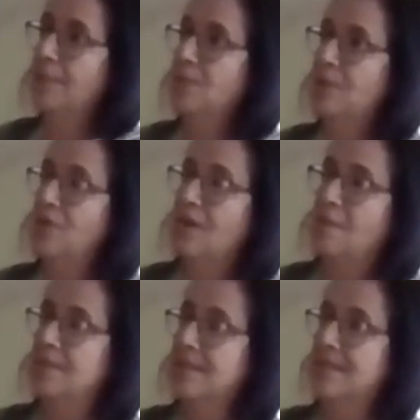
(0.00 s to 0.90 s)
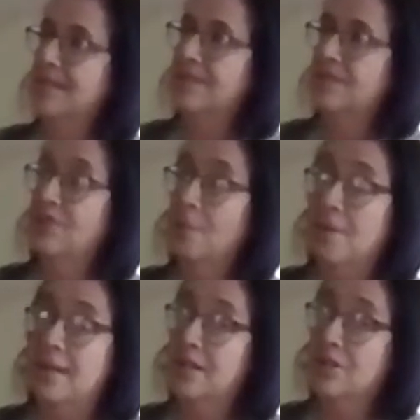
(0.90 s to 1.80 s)
We've got representatives from
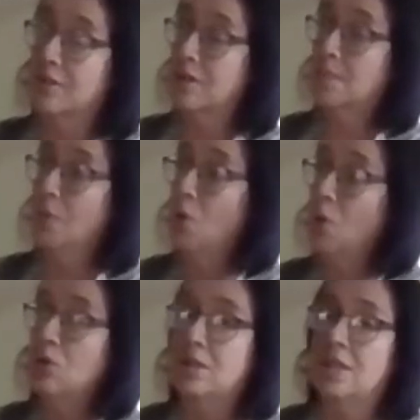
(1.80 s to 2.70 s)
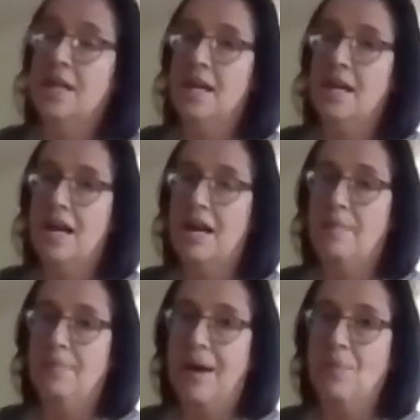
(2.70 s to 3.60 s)
the trust board,
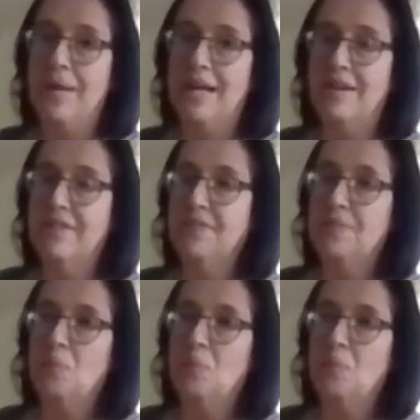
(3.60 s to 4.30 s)
and we kind of